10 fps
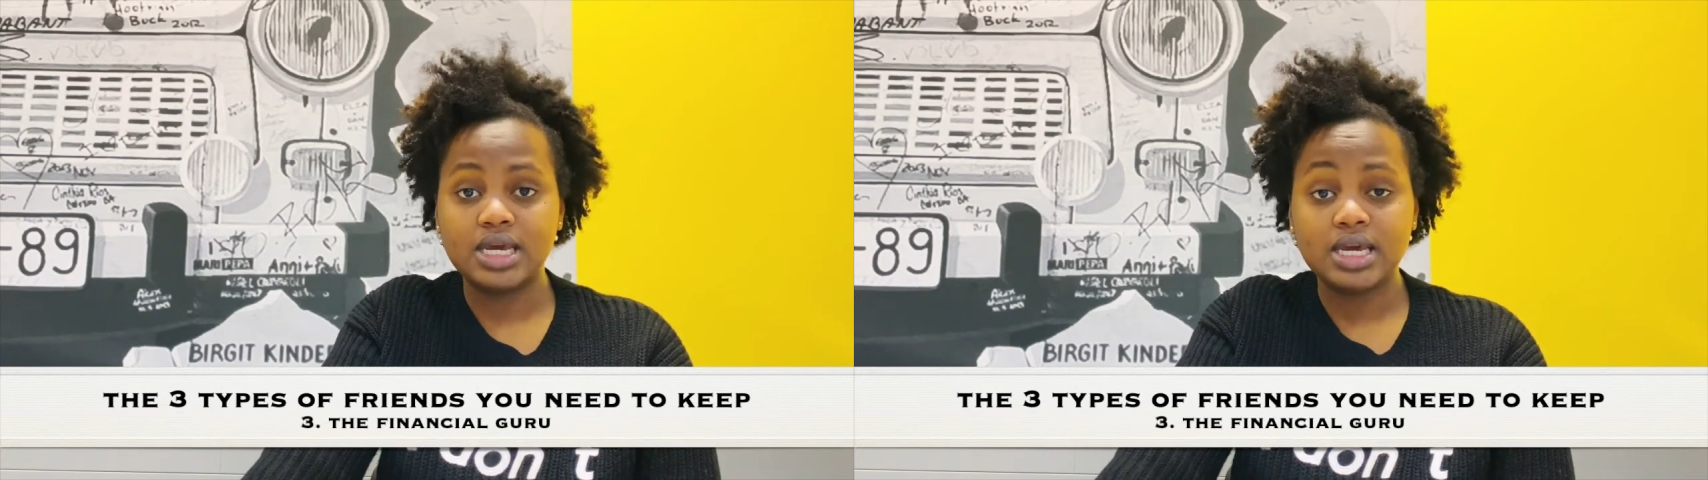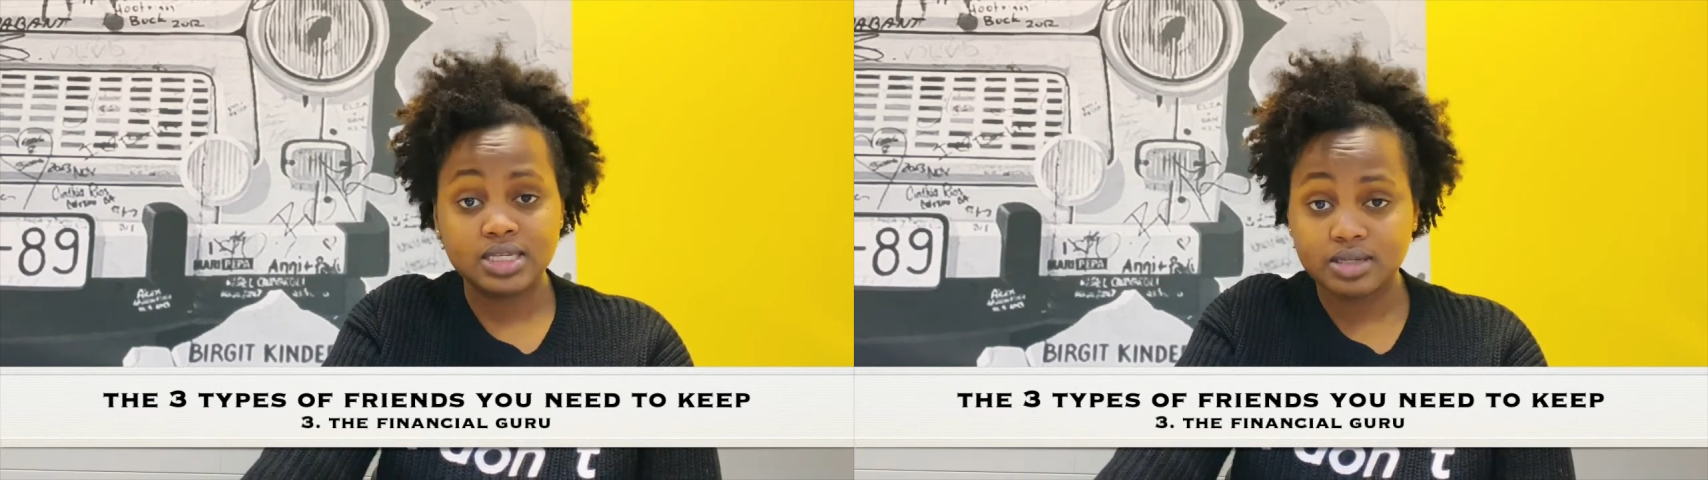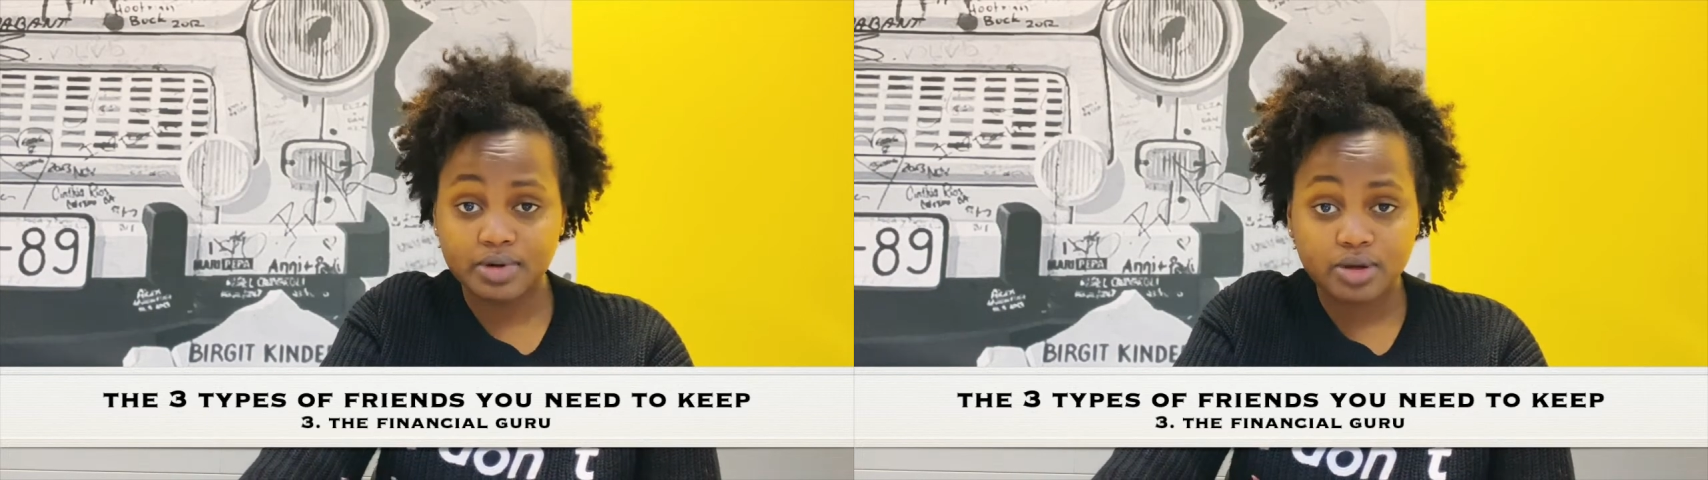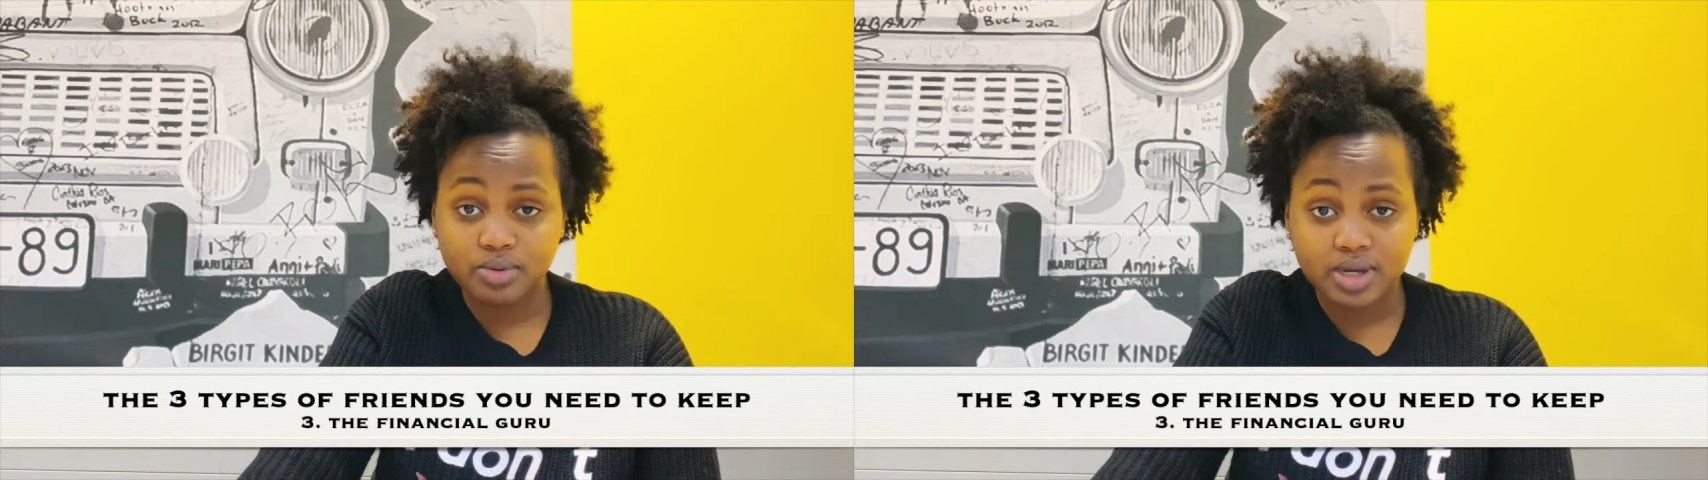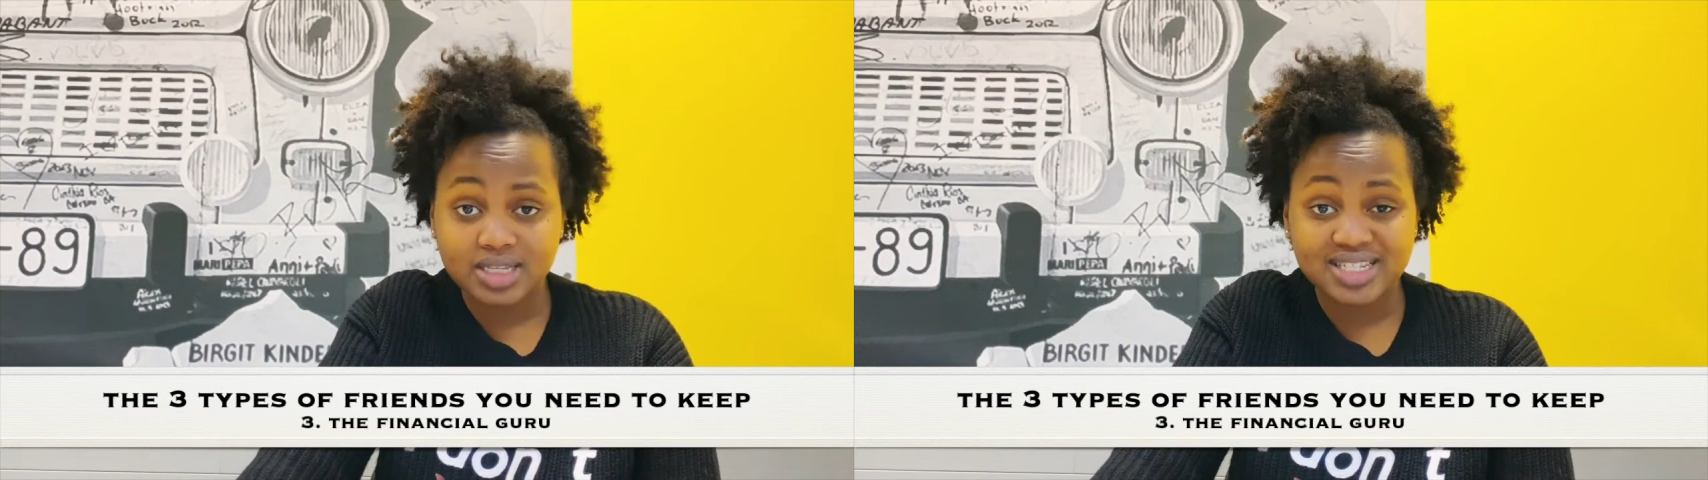Somebody who
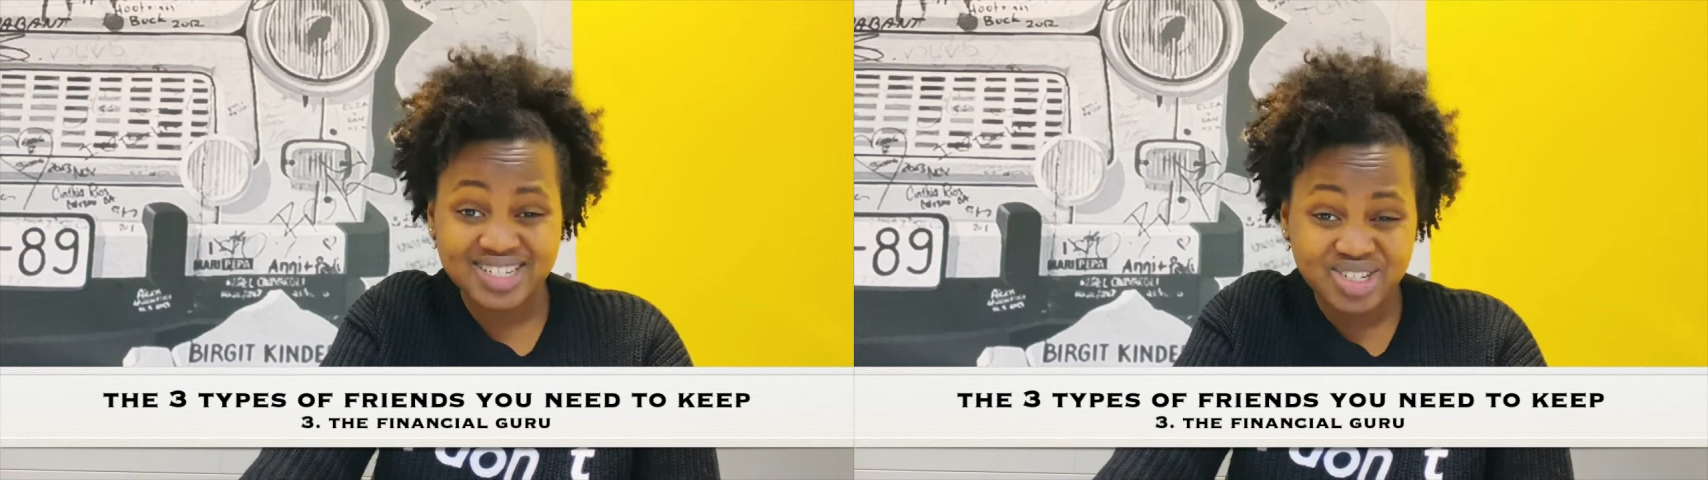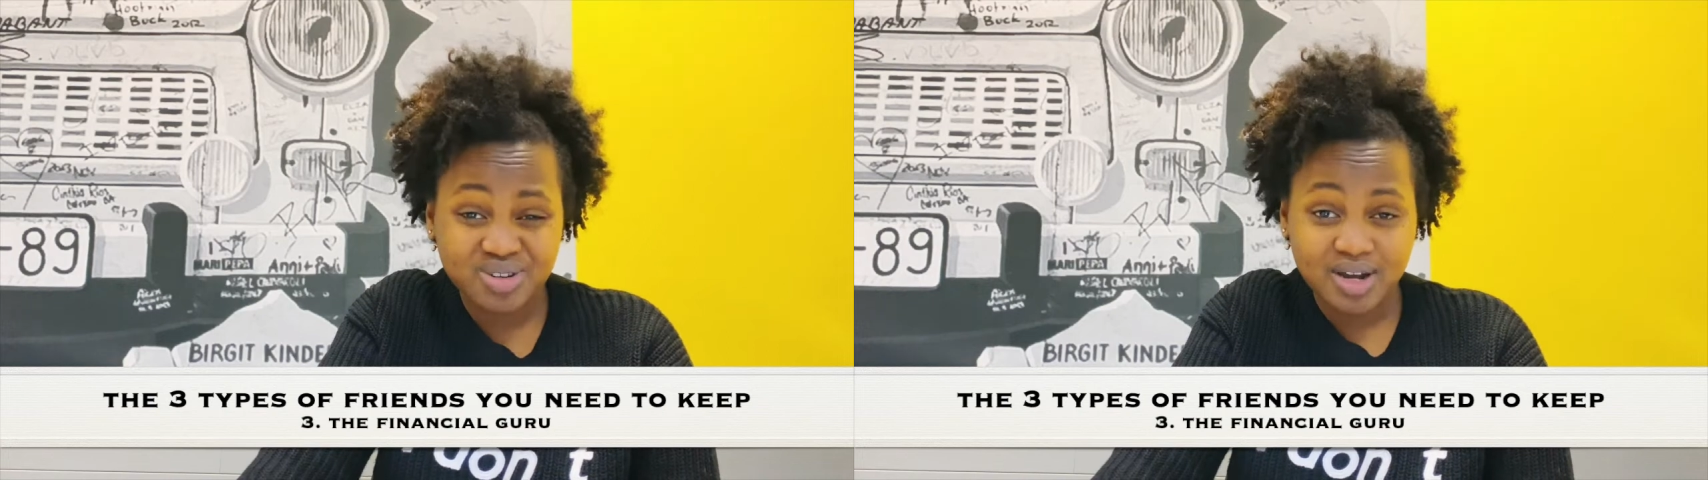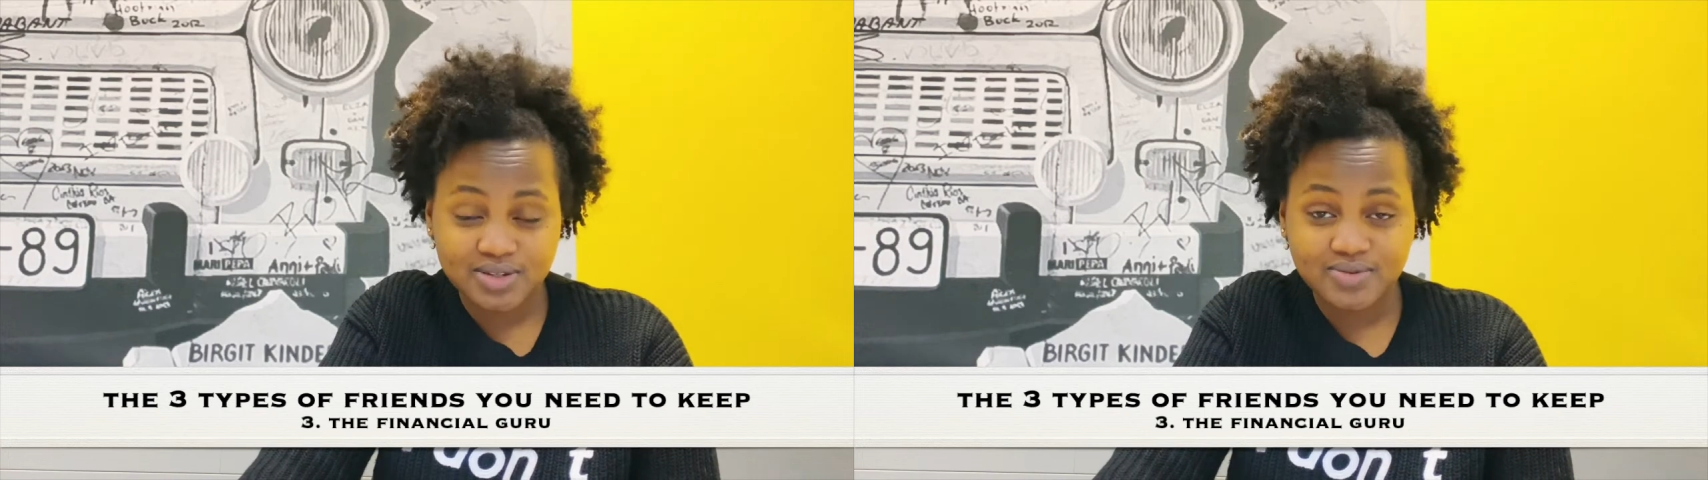can teach you how to